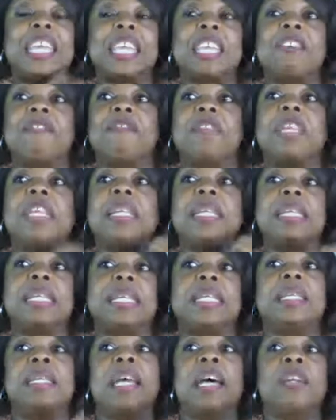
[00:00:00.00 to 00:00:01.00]
If he
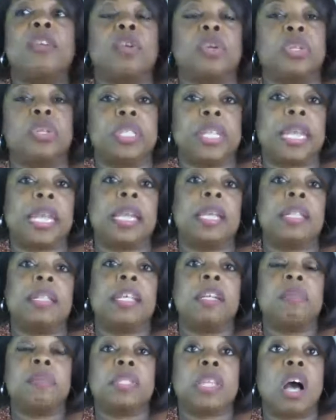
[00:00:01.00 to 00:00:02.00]
didn't
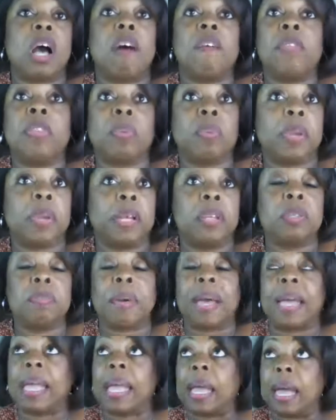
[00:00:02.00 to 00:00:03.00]
understand that it was off the
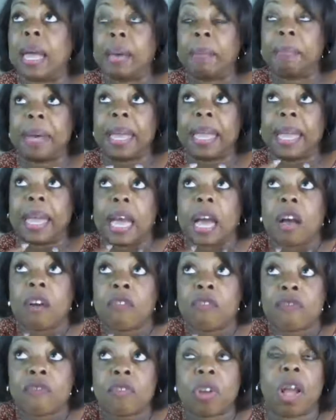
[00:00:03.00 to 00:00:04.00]
rails by
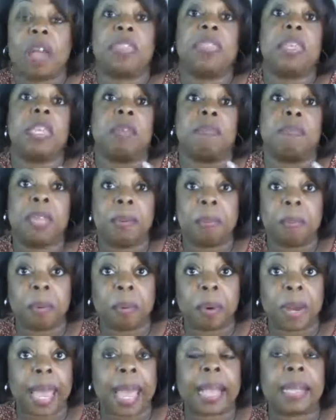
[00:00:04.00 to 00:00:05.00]
how frothy
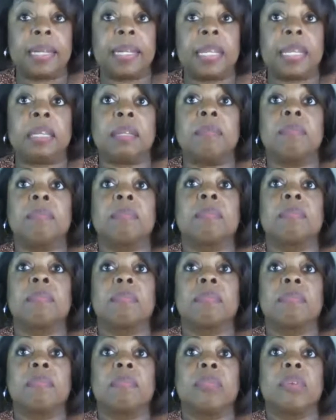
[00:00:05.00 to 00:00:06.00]
people were acting,
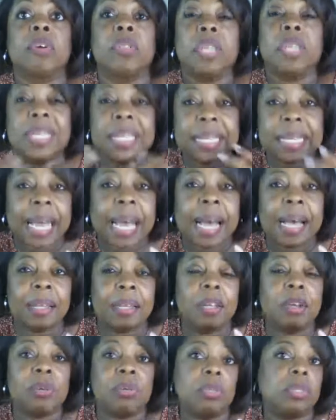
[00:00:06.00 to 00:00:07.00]
the
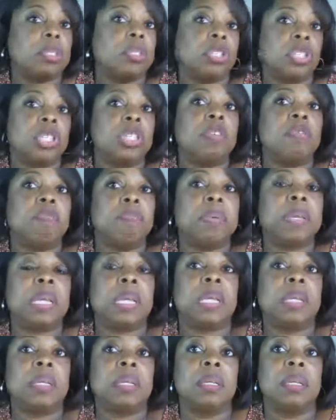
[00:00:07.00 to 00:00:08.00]
gallows should have
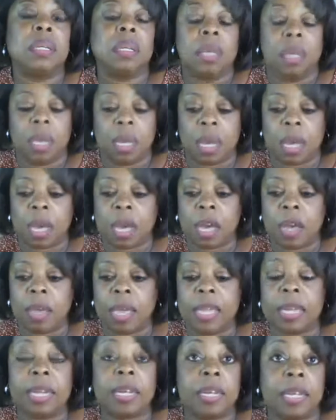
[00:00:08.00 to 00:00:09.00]
been
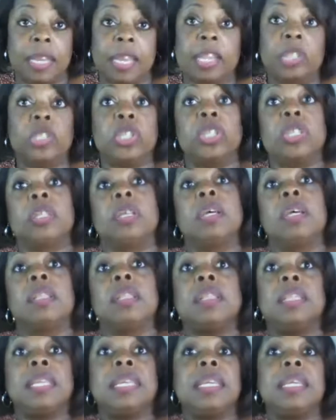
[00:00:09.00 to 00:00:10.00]
an indication.
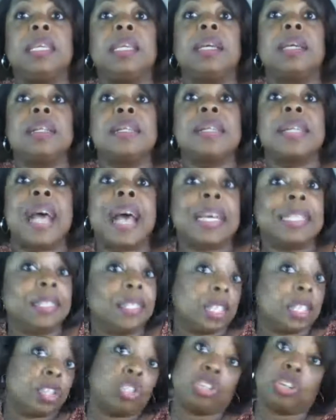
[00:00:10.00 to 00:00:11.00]
The
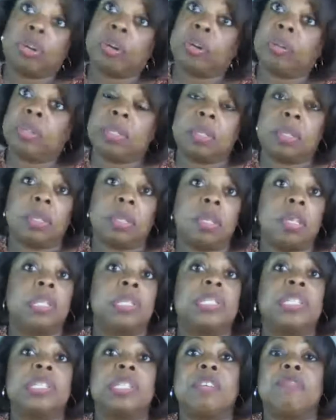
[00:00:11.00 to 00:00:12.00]
Nazi shirts
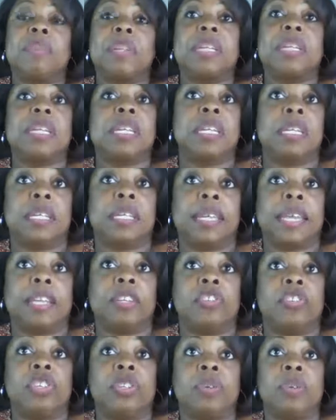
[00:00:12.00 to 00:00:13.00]
should have been an
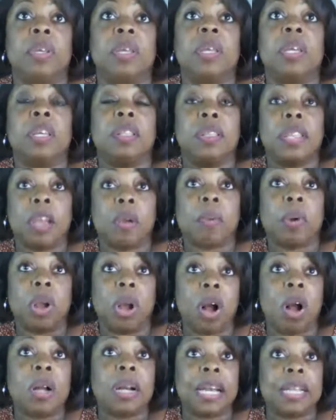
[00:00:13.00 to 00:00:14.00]
indication. There
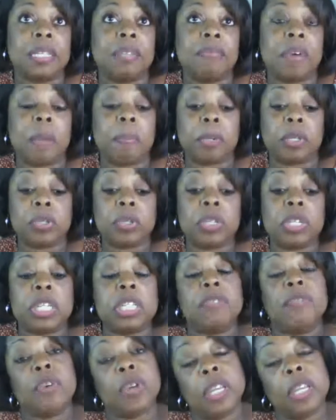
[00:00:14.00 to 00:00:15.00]
were all kinds of
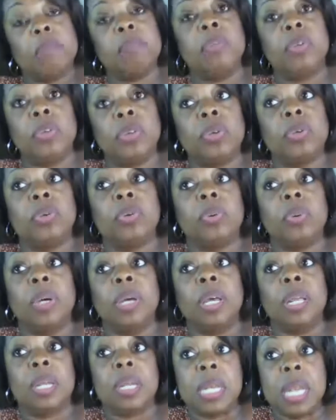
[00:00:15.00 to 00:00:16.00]
opportunities for him
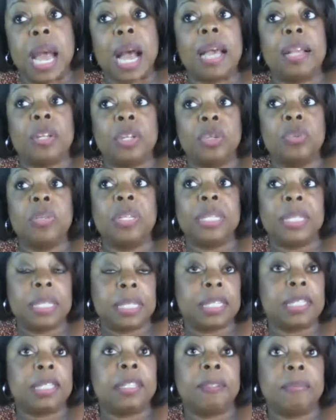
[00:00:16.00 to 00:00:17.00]
to not do what he
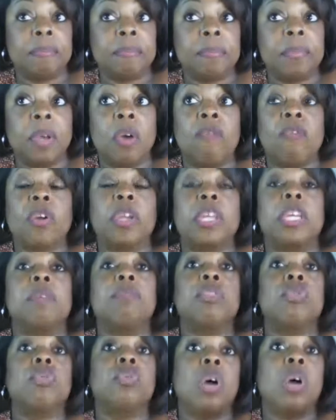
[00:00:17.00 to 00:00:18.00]
did, for
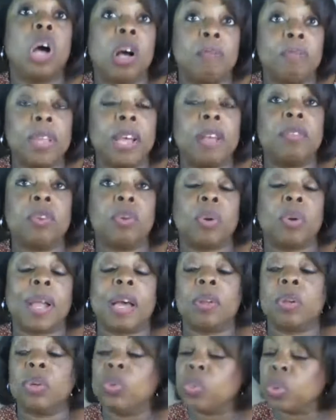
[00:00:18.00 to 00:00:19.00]
him to calm down the
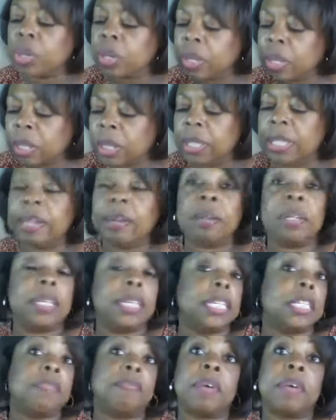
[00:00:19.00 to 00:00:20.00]
crowd who were
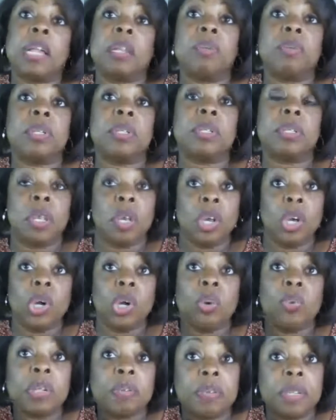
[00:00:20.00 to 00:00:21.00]
clearly his followers,
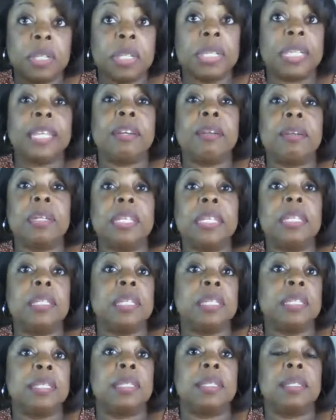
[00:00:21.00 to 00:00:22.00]
who would have clearly
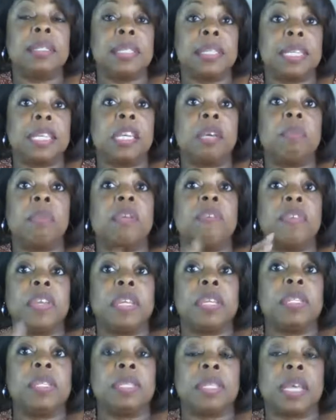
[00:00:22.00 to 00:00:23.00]
listened to him if
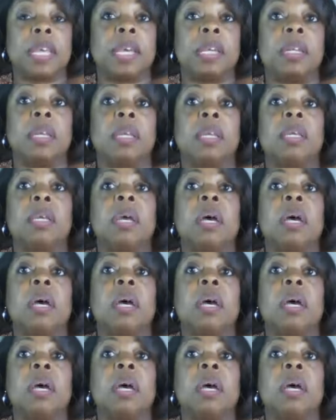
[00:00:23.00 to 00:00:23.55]
he'd have said,